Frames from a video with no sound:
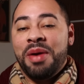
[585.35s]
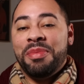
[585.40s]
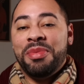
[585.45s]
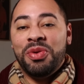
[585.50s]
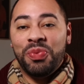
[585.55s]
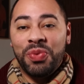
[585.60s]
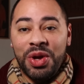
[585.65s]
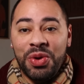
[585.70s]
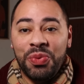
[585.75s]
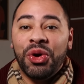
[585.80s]
I
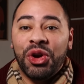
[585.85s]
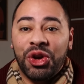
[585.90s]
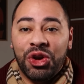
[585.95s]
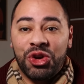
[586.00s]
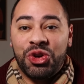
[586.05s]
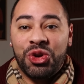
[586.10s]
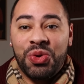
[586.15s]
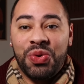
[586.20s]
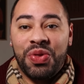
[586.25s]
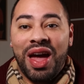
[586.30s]
mean, we
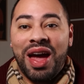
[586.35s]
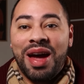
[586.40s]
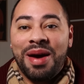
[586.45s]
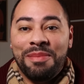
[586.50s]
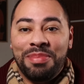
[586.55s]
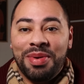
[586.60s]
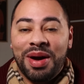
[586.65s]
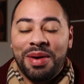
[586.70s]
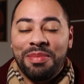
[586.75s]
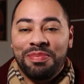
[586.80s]
wouldn't do
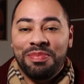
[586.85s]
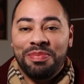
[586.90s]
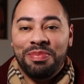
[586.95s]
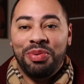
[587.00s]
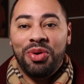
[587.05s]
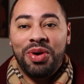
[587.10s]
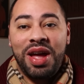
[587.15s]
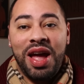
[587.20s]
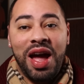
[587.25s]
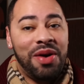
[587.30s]
that, but
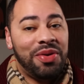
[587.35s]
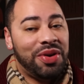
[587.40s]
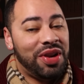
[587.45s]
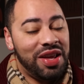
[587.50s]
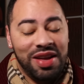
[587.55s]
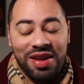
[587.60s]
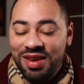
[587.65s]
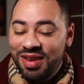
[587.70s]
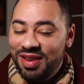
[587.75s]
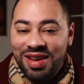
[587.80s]
boy,
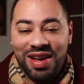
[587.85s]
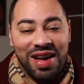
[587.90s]
howdy,